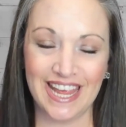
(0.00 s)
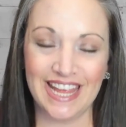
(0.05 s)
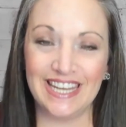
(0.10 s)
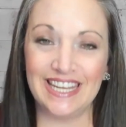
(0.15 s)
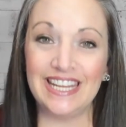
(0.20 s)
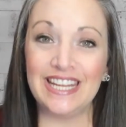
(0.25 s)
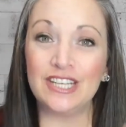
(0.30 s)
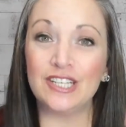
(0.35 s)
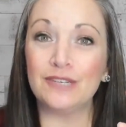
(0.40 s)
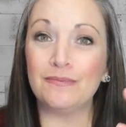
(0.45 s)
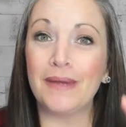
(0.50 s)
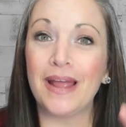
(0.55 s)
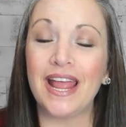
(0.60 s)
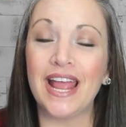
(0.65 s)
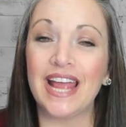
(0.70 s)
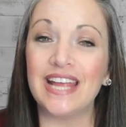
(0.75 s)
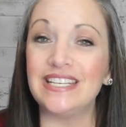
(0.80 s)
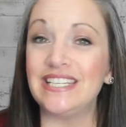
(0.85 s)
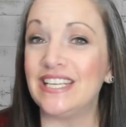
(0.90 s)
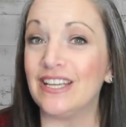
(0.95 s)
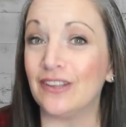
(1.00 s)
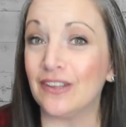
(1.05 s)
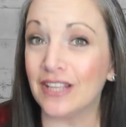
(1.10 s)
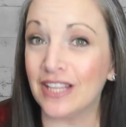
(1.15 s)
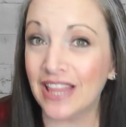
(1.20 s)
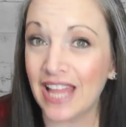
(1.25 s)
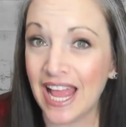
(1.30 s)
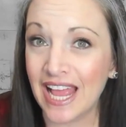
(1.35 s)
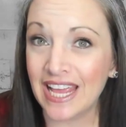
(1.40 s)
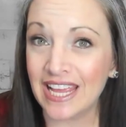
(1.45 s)
niche by ideal
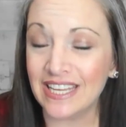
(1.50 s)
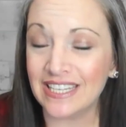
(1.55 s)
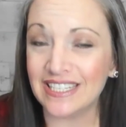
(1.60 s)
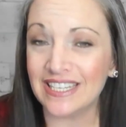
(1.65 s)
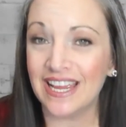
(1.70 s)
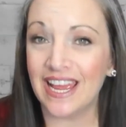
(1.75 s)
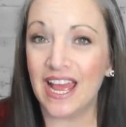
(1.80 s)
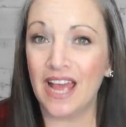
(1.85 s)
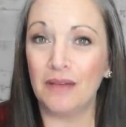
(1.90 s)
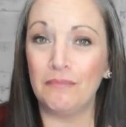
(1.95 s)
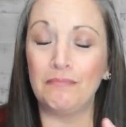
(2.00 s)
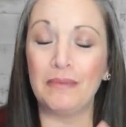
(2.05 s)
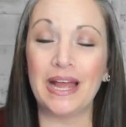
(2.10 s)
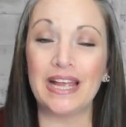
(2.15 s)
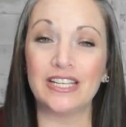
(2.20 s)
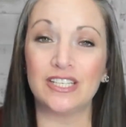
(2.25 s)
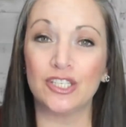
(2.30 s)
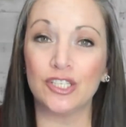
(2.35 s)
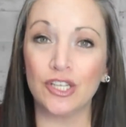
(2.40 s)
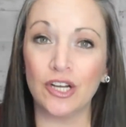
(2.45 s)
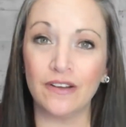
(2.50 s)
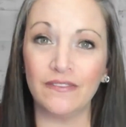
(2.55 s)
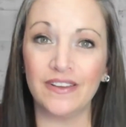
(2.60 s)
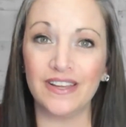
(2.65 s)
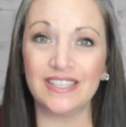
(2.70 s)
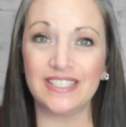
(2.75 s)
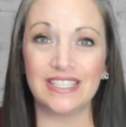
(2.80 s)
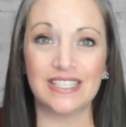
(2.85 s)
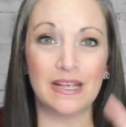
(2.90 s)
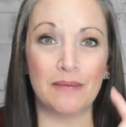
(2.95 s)
client, by
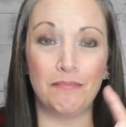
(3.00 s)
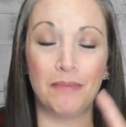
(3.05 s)
service,